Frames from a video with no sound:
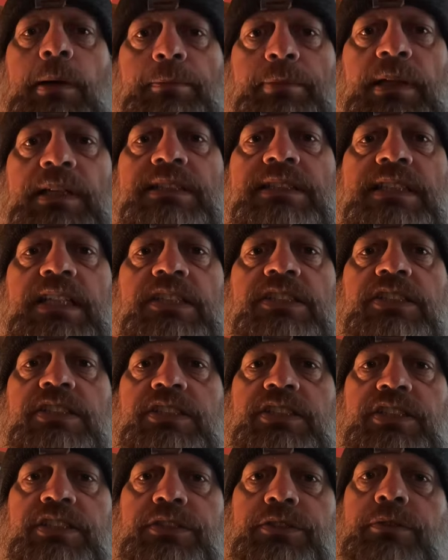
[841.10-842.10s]
my
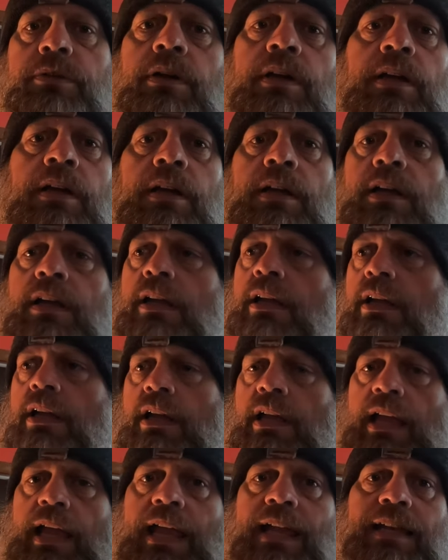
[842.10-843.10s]
PlayStation 2.
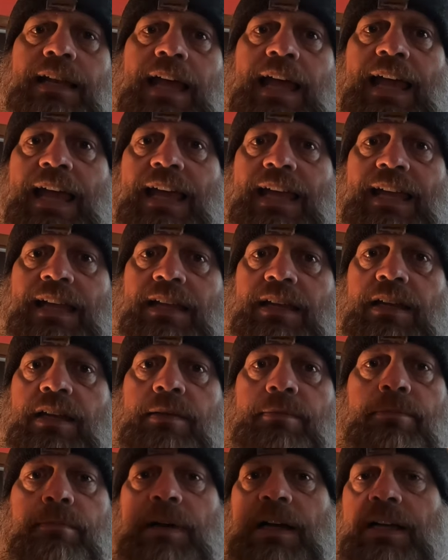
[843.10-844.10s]
And I
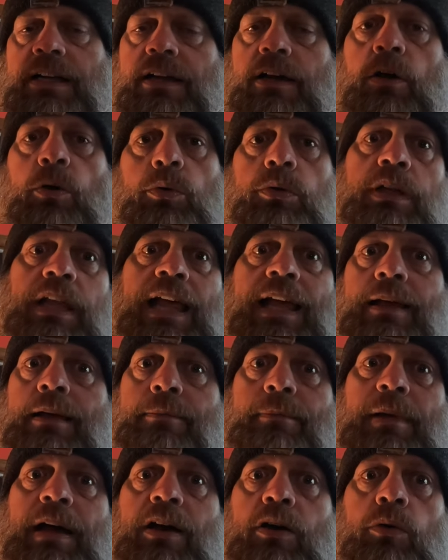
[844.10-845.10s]
had my
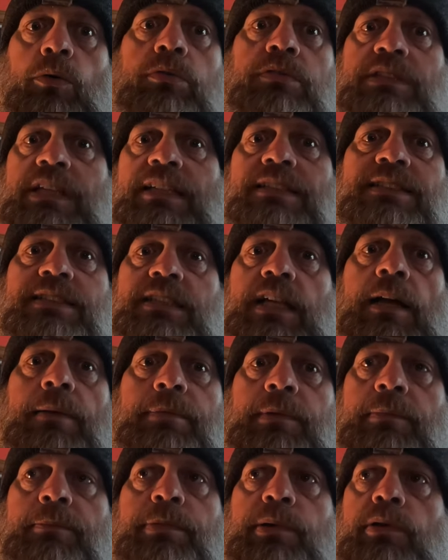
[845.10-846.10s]
old
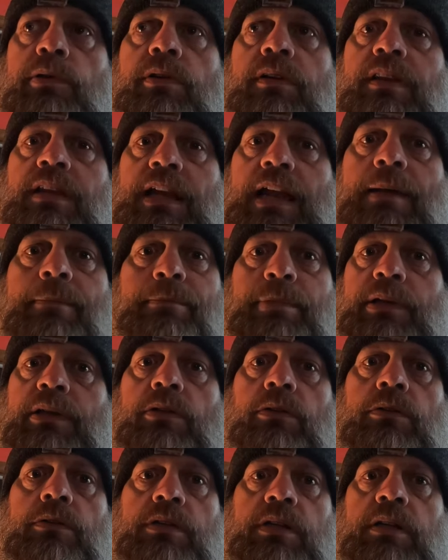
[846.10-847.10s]
desktop computer that I
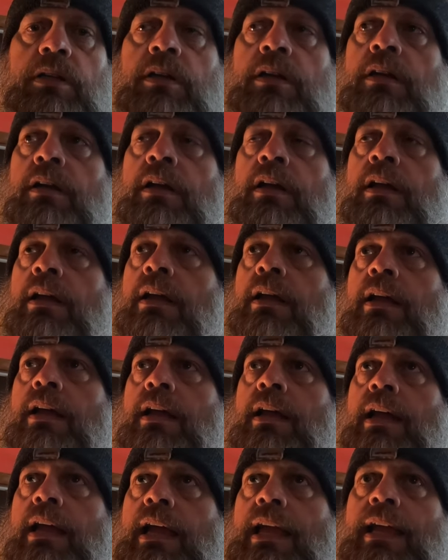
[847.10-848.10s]
built.
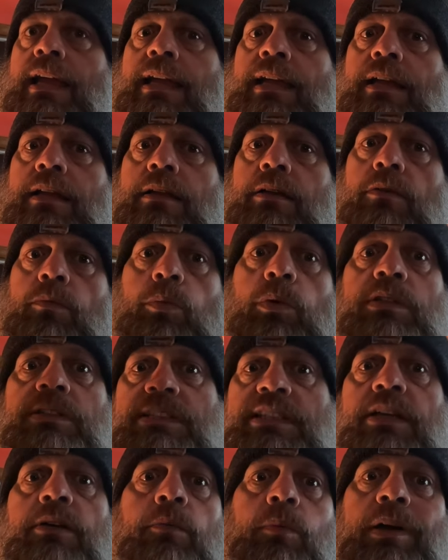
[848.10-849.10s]
And
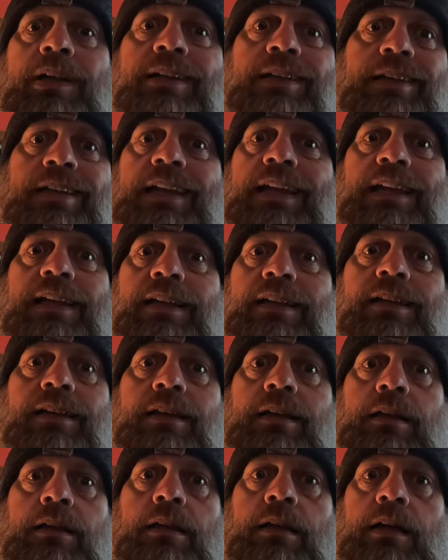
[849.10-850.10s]
once it went
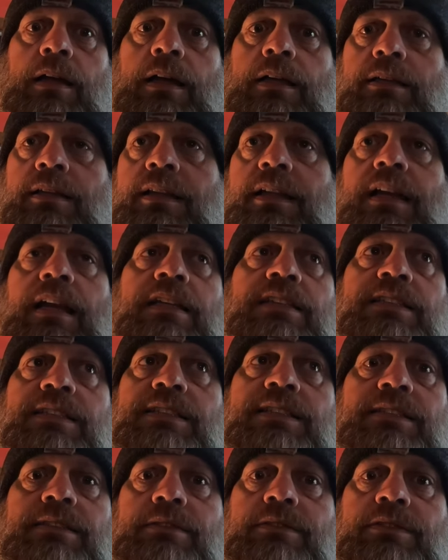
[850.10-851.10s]
dead, then I
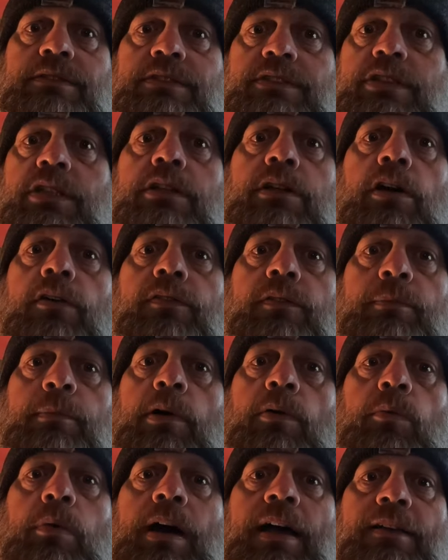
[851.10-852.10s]
just took over
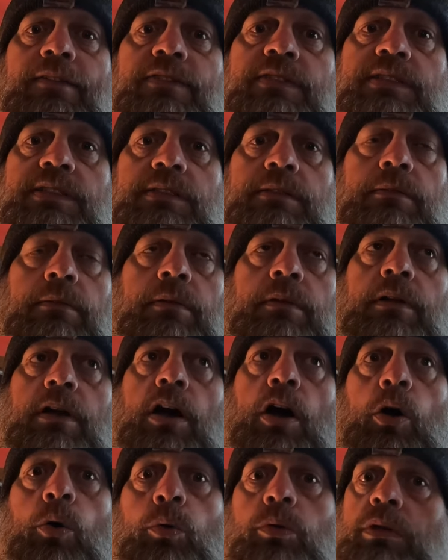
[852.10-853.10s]
my wife's
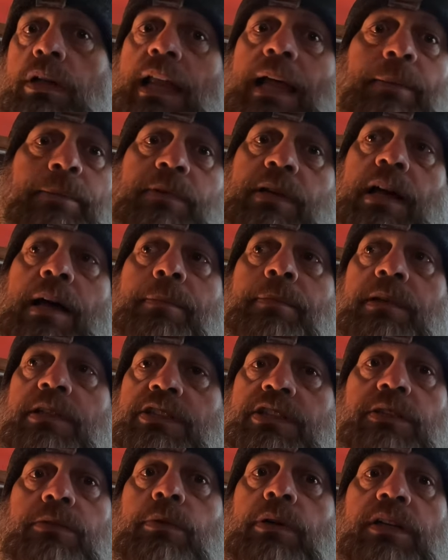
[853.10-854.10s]
old laptop
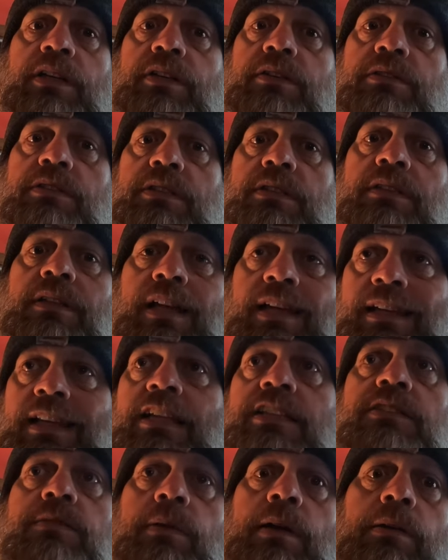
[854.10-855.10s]
that she wasn't using. And
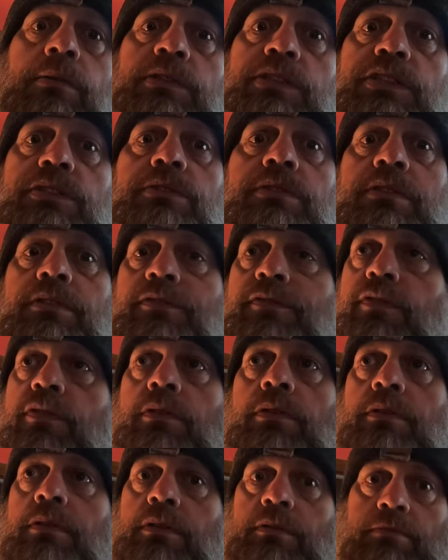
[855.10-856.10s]
that's what I was using
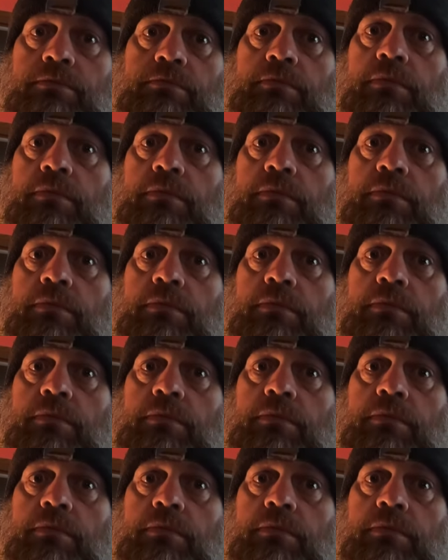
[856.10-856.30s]
for